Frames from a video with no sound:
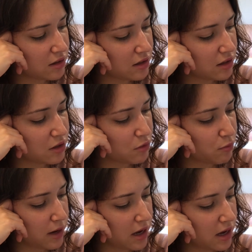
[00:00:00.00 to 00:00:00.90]
in a
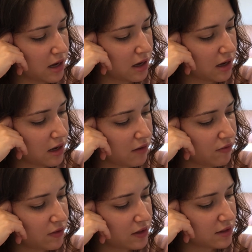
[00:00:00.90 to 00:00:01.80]
way, it
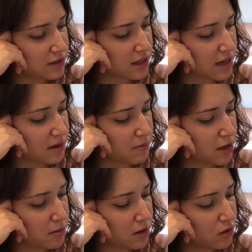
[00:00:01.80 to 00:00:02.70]
feels like
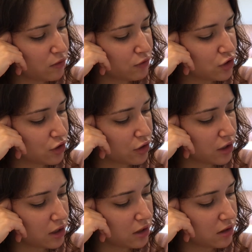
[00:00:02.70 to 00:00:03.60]
maybe you've
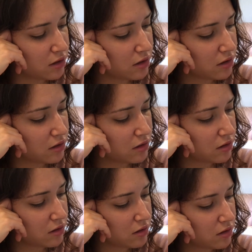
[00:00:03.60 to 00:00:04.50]
journeyed.
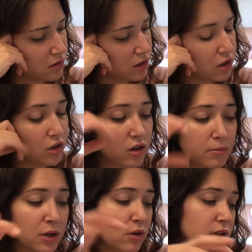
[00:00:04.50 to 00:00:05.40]
You could
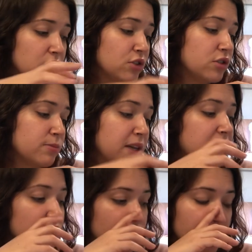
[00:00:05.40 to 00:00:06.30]
be holding space
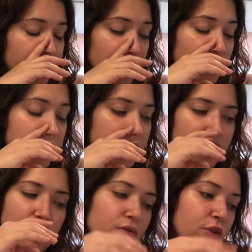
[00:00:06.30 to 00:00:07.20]
for a
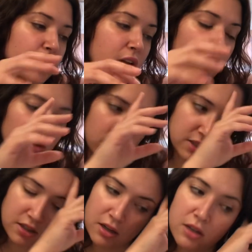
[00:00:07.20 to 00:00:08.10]
transition for another. This
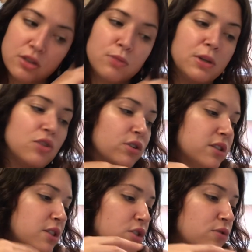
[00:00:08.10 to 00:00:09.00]
could also be
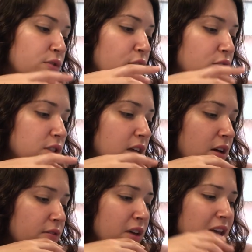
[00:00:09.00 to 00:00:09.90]
transition for yourself.
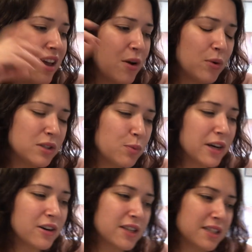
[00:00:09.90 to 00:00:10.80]
What's
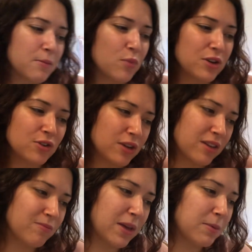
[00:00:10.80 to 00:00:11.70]
weird is I'm wondering
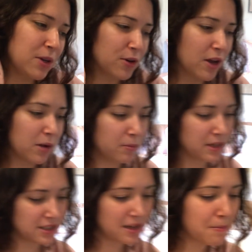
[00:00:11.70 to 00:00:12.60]
if maybe you're helping
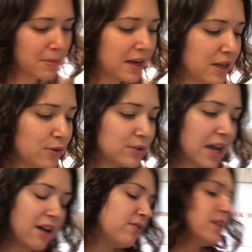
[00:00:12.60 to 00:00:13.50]
somebody who's
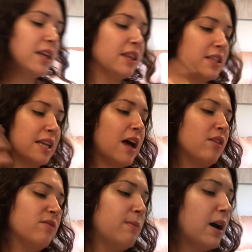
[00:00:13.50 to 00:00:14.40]
having like this
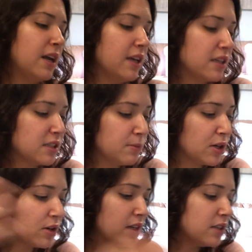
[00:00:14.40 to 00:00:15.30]
out-of-body
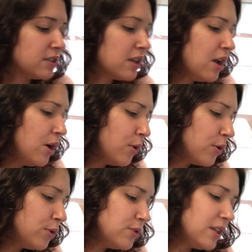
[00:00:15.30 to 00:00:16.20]
experience, or
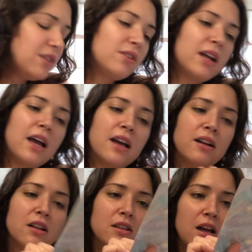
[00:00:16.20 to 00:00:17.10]
who's even had
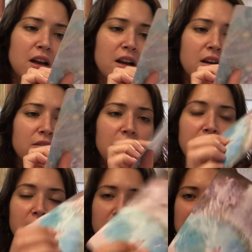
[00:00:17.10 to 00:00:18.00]
a lot of
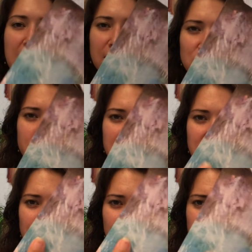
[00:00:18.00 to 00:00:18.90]
like attachments or